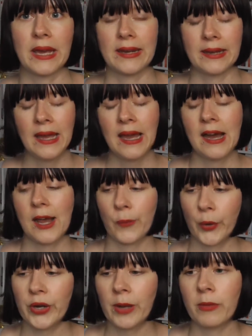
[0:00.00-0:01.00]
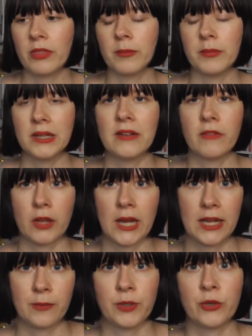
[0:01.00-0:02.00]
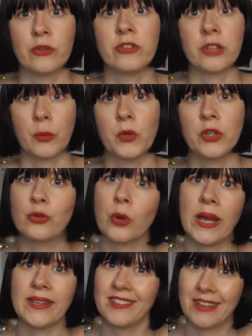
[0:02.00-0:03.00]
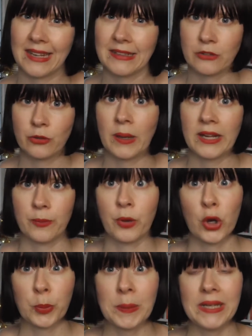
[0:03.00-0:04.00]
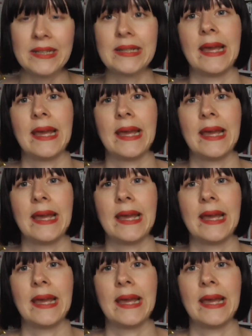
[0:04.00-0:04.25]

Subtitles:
And I woke up in the middle of the night because someone tried to get into my apartment.